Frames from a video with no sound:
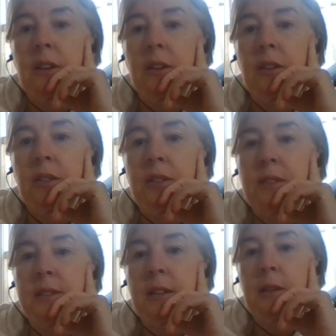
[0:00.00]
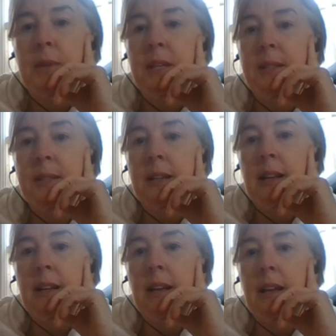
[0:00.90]
Earth's amazing
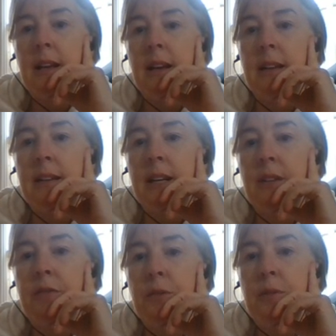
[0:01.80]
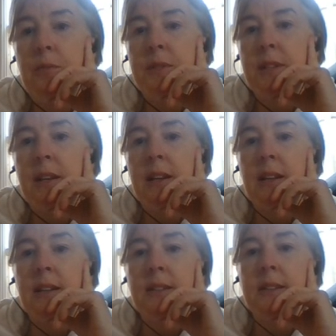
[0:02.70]
landforms,
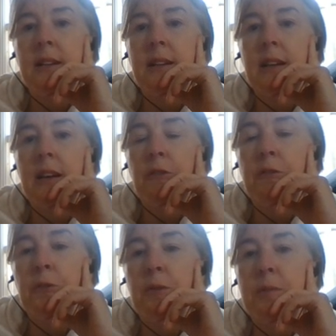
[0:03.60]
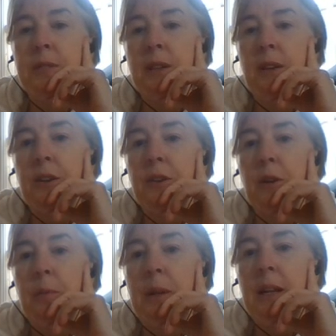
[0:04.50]
and landforms on
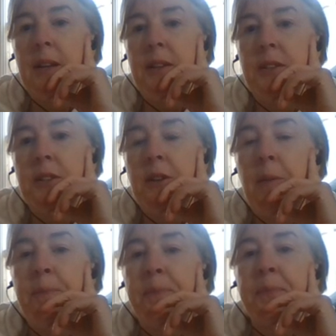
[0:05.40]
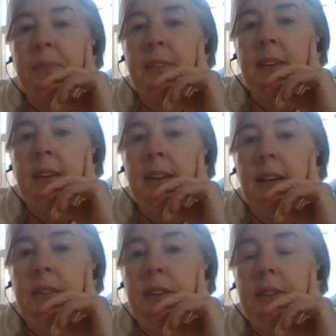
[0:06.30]
our planet.
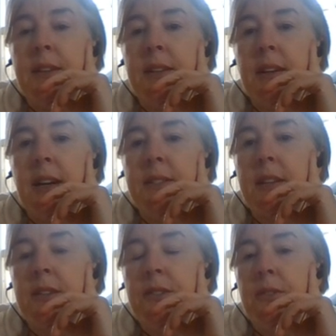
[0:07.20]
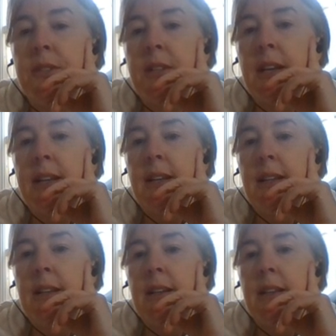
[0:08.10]
I centered the
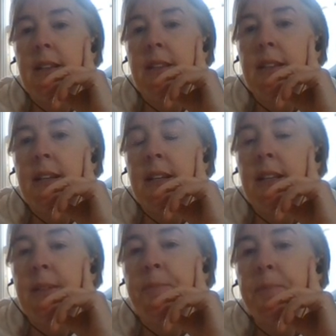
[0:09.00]
title, and then